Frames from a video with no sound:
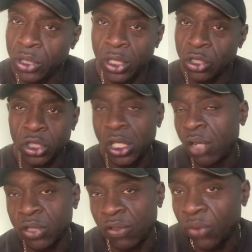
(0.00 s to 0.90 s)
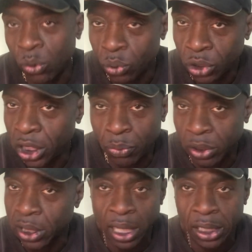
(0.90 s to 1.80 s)
just after the vote, she was
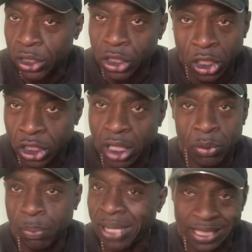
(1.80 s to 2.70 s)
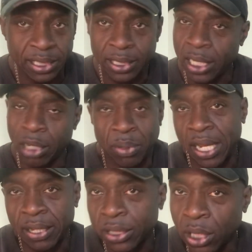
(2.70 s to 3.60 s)
like she was pissed about
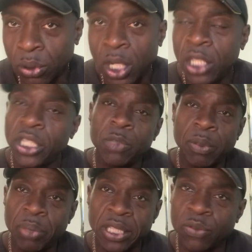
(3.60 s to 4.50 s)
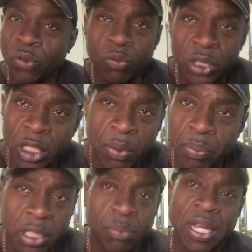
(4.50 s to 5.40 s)
it. So she's been pissed
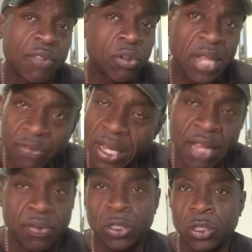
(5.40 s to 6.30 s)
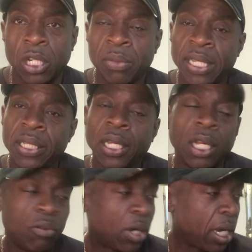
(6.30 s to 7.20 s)
about it forever. Do you know what I mean?
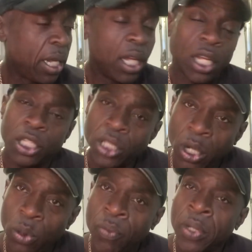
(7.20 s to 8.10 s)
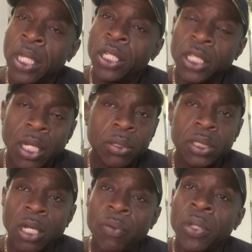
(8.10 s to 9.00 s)
Right. So
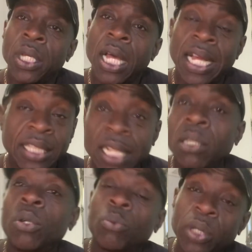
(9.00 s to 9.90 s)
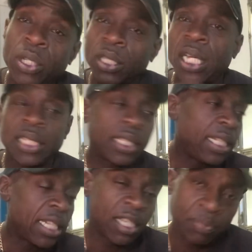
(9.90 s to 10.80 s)
and then look, we've got like
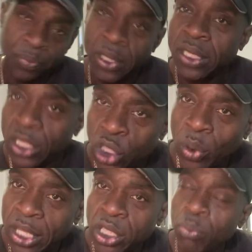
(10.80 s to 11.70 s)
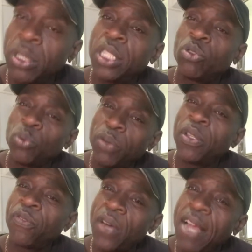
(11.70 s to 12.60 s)
the situation with the
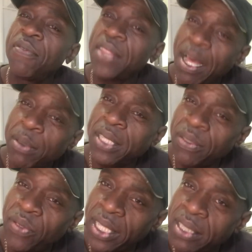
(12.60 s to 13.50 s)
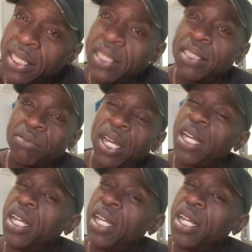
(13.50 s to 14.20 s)
5,000 visas. Right.